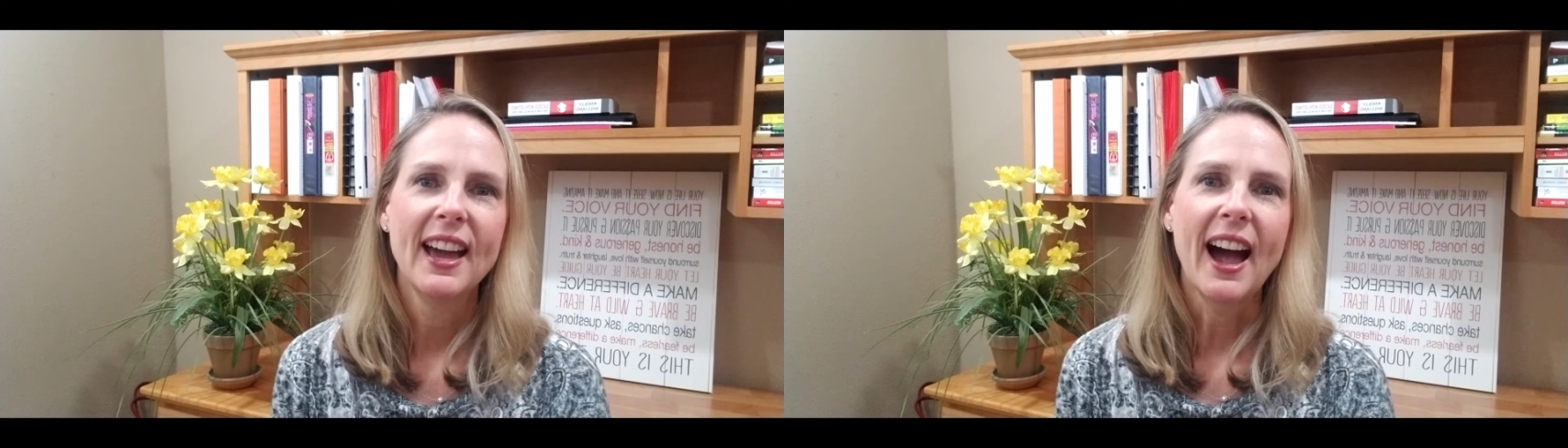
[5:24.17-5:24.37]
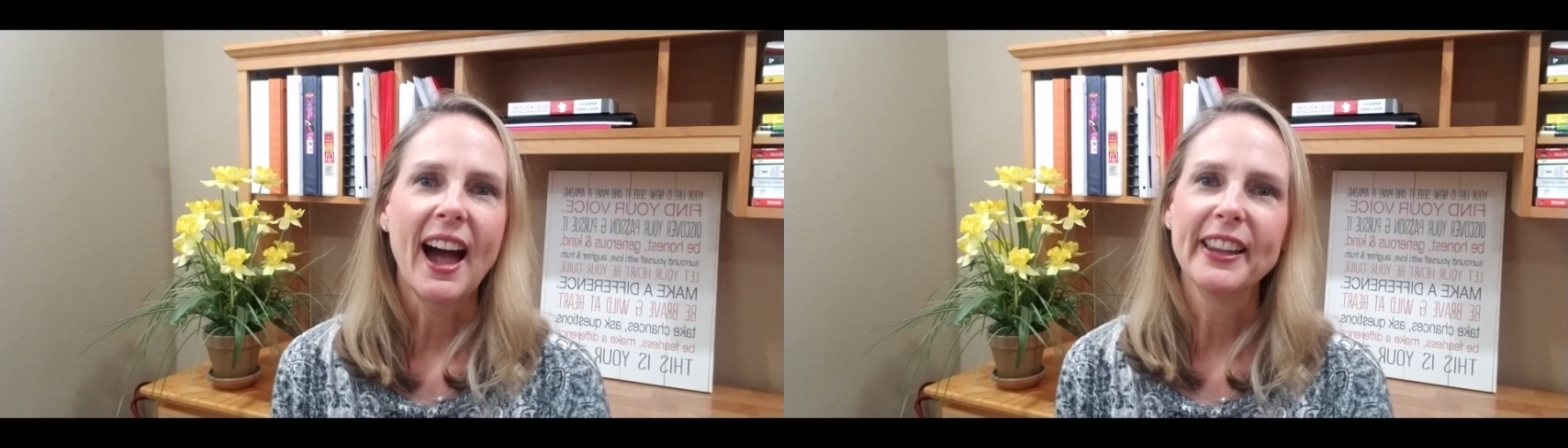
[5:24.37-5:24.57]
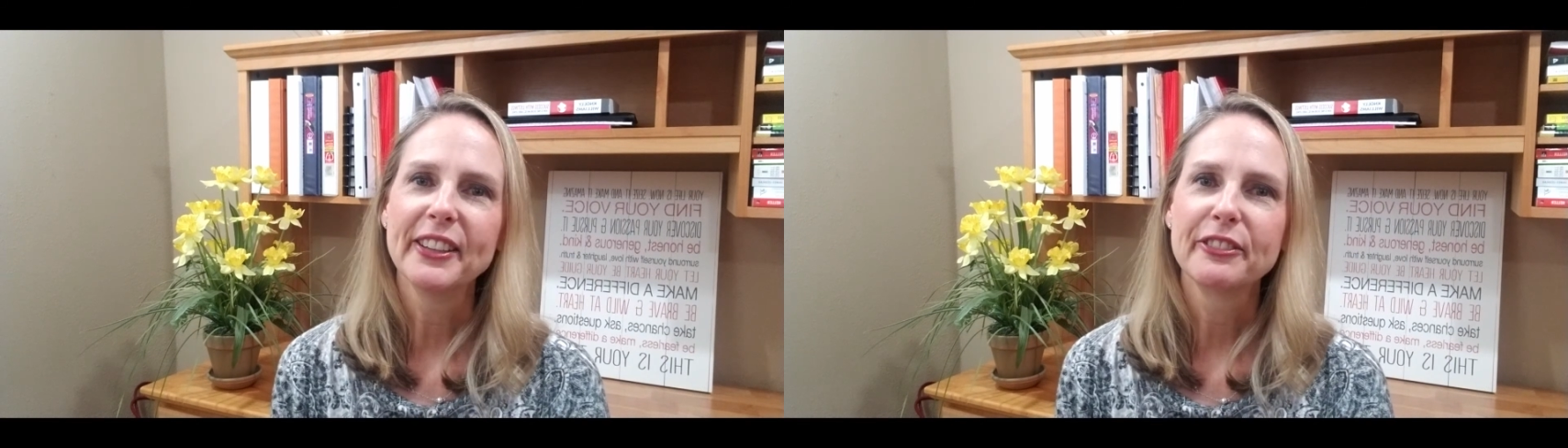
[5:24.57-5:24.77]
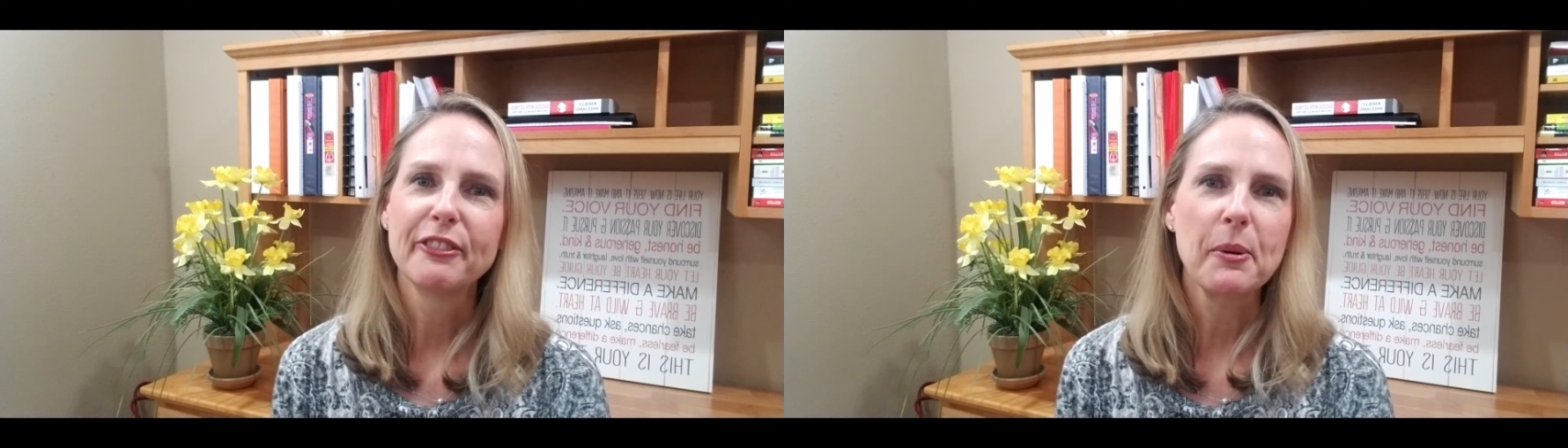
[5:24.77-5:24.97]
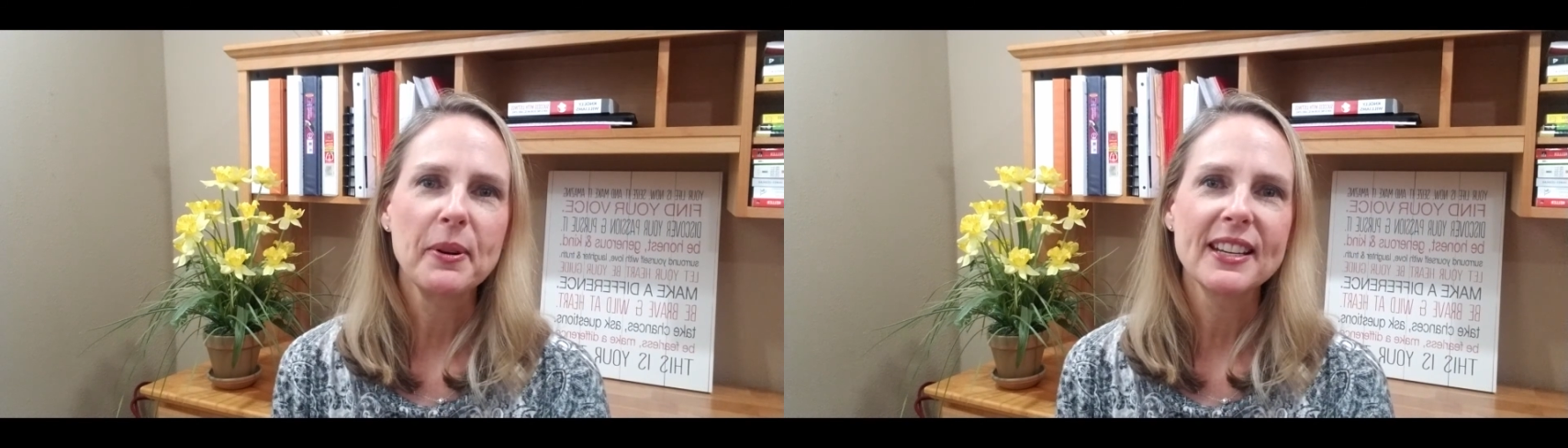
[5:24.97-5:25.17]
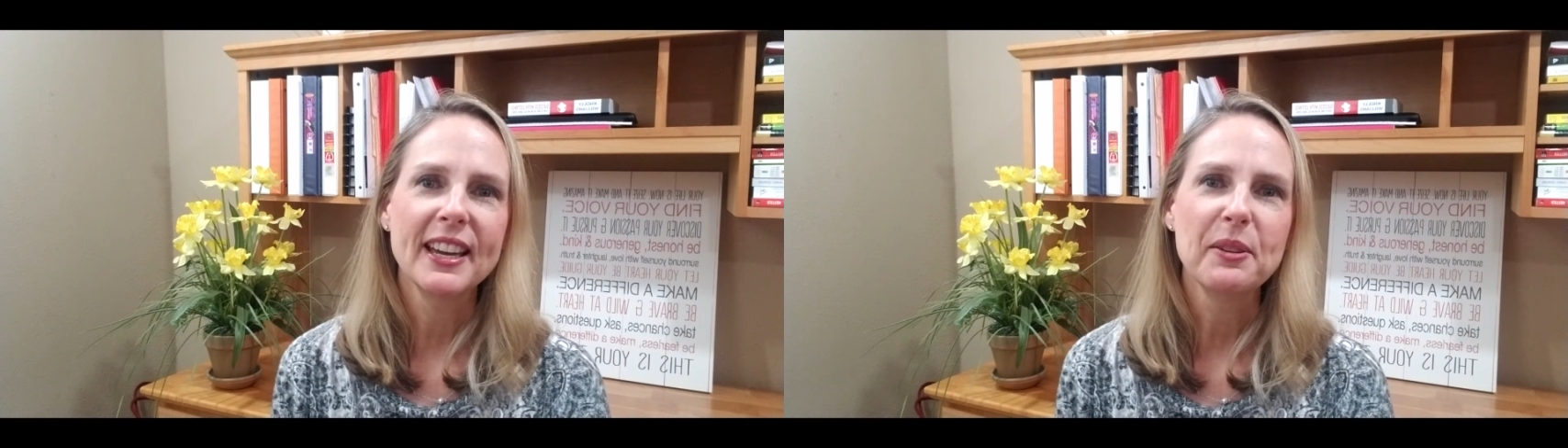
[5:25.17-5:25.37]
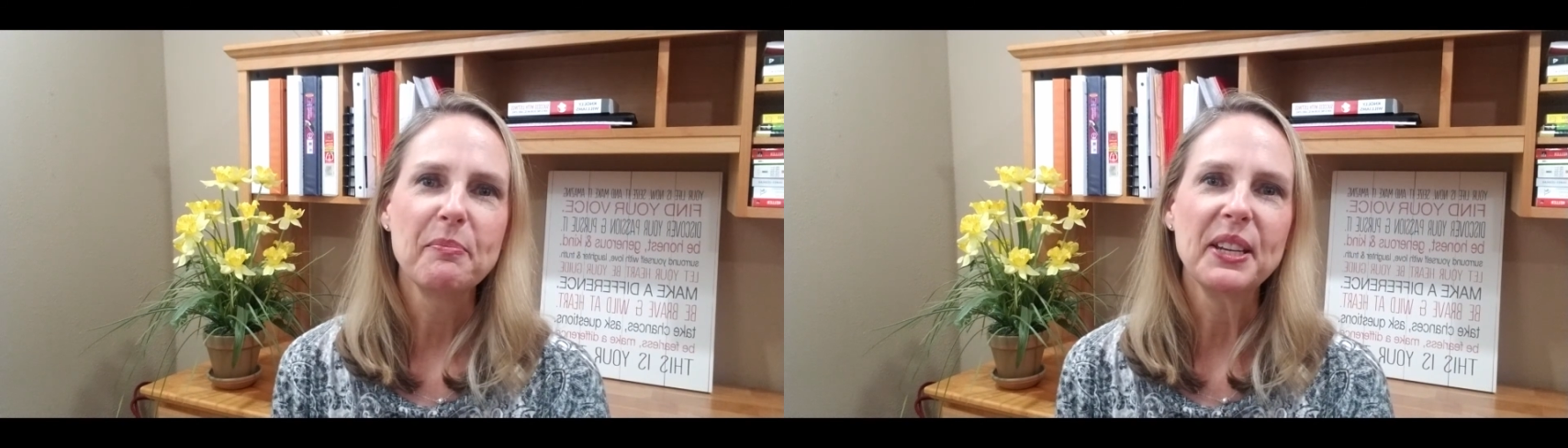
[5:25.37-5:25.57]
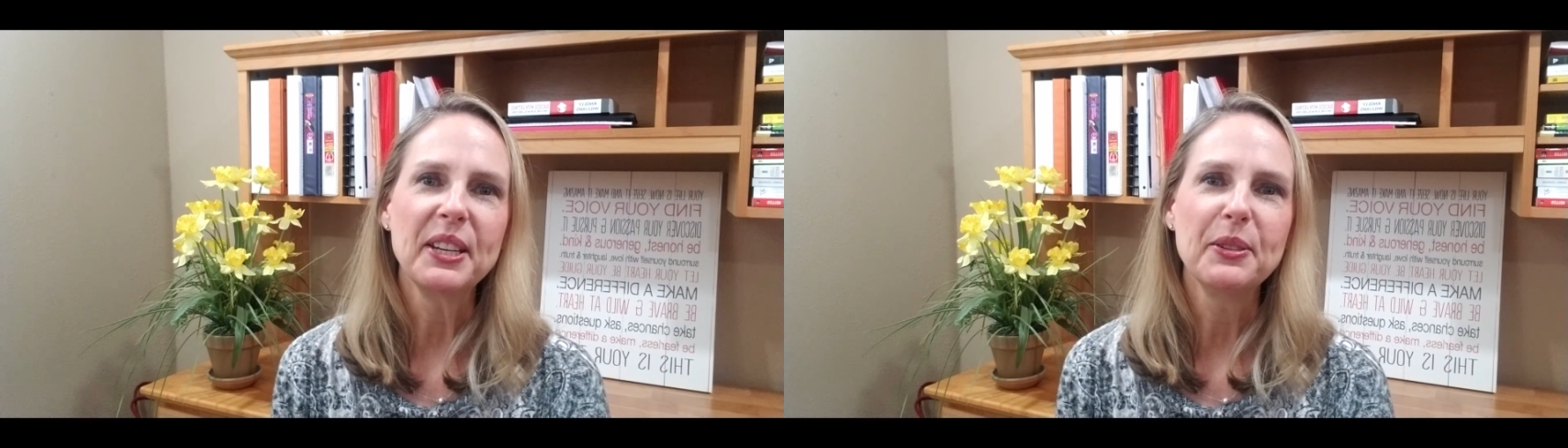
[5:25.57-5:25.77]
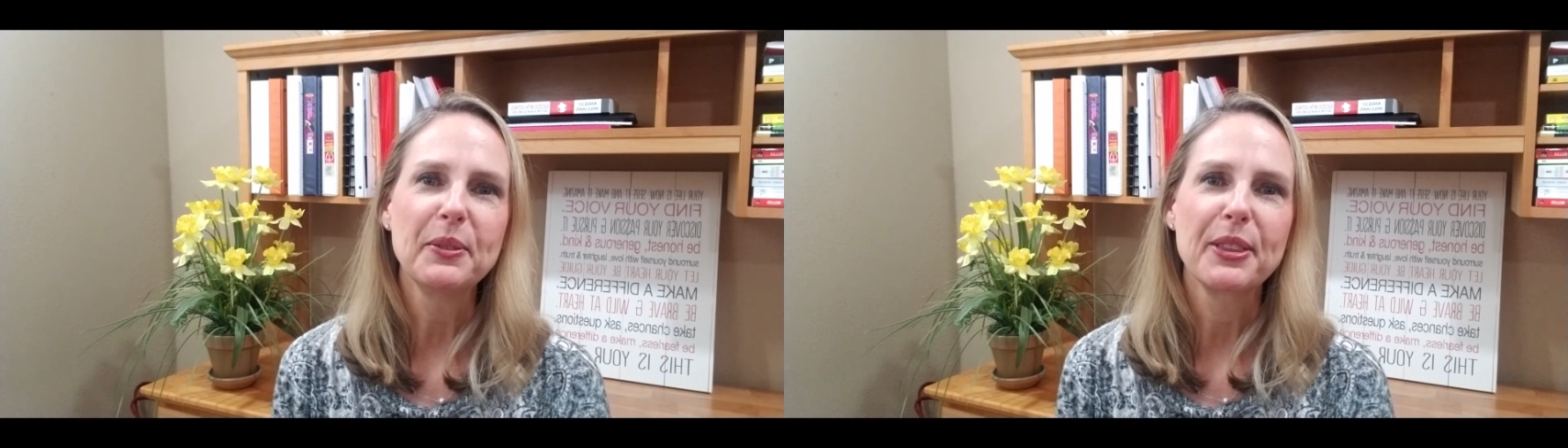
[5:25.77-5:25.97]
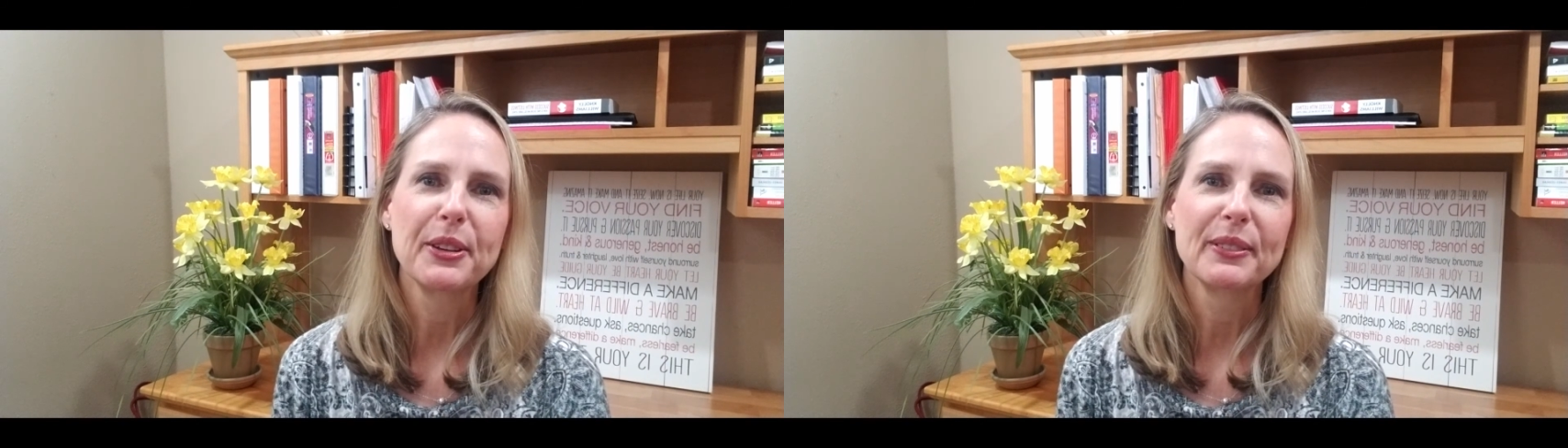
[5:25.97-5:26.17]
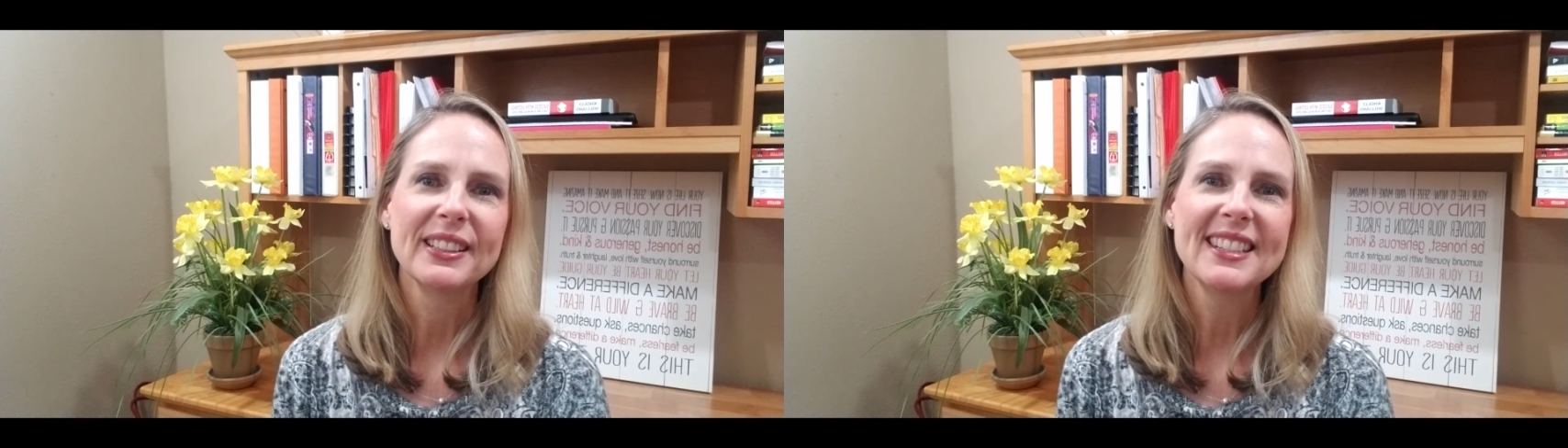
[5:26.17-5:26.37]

I look forward to helping you with your real